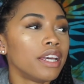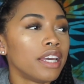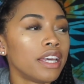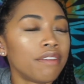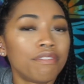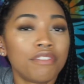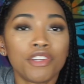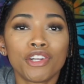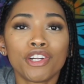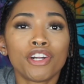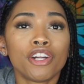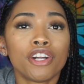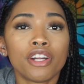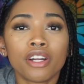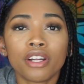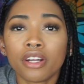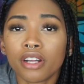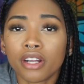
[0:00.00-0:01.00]
if
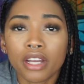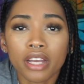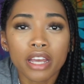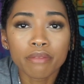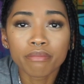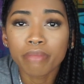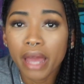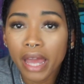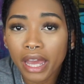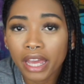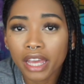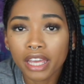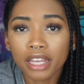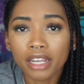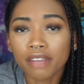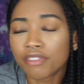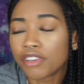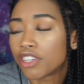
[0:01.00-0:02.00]
you're in
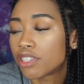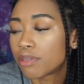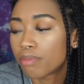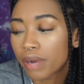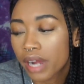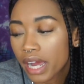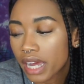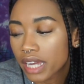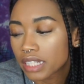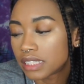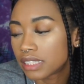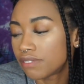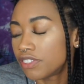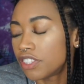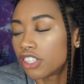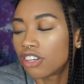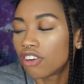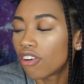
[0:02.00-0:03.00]
pain, if you're depressed, if
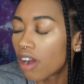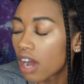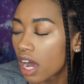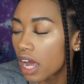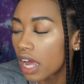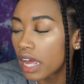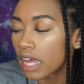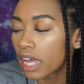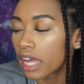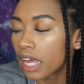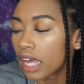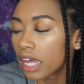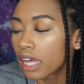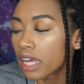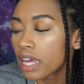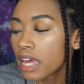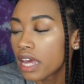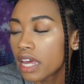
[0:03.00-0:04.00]
you're
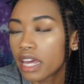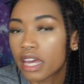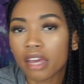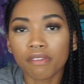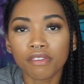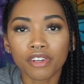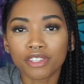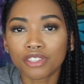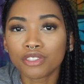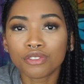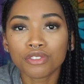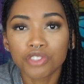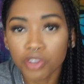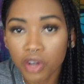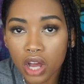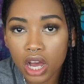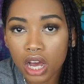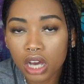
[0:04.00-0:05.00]
crying, if you're too
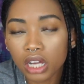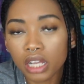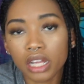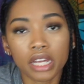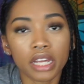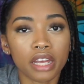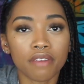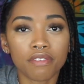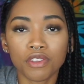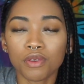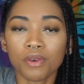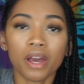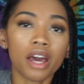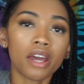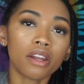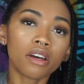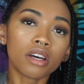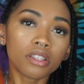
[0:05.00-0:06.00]
drunk. Like, if you
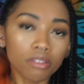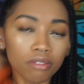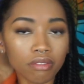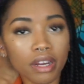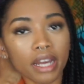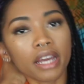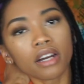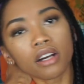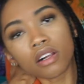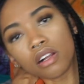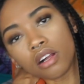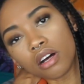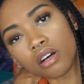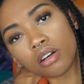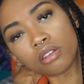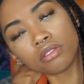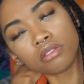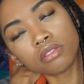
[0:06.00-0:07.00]
got on the right
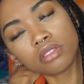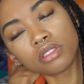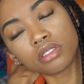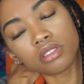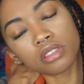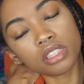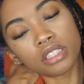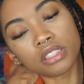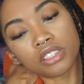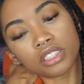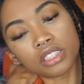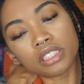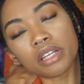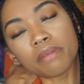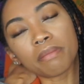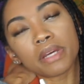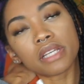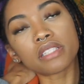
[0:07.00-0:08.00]
clothes, it's just,
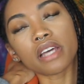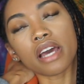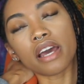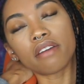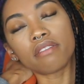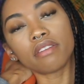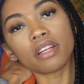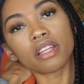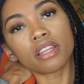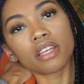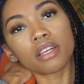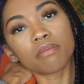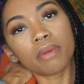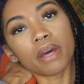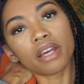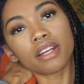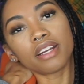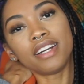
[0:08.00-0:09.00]
it makes everything
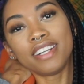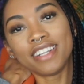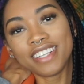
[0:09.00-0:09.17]
better.